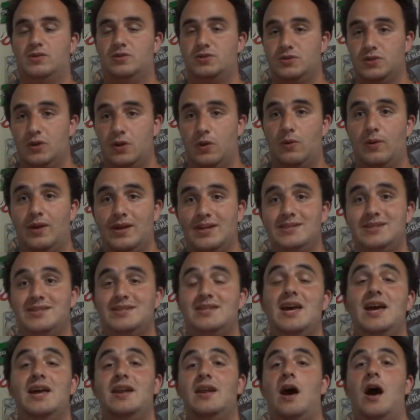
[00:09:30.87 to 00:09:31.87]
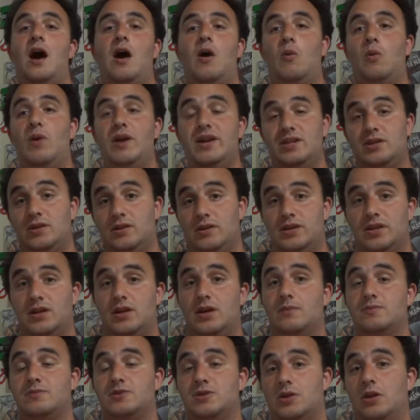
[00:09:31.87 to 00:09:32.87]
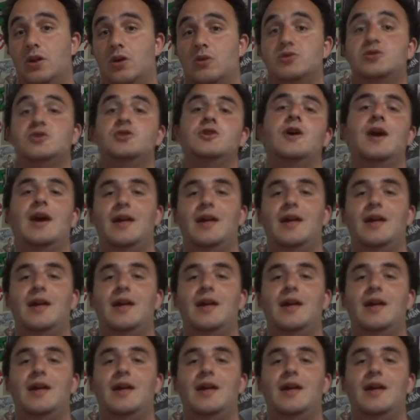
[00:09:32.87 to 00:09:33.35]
So instead, I'll wait till it comes closer,